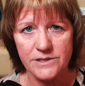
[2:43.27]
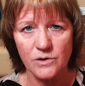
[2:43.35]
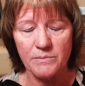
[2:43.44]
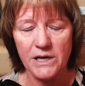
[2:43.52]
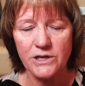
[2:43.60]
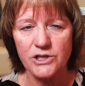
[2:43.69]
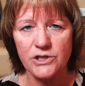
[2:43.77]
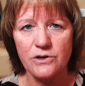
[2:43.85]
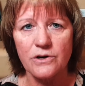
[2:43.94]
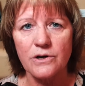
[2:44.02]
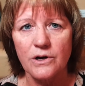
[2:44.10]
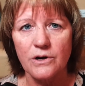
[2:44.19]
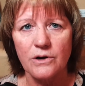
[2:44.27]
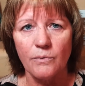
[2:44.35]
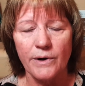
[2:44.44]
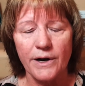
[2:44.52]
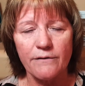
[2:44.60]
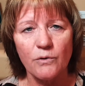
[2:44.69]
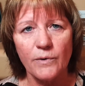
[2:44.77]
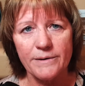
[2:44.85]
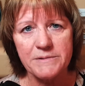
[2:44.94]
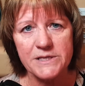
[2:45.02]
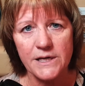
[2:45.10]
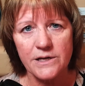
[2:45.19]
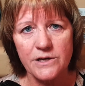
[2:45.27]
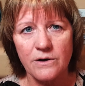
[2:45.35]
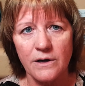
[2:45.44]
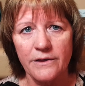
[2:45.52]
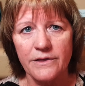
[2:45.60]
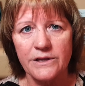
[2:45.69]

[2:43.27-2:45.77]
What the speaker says: So make sure whatever website you're on,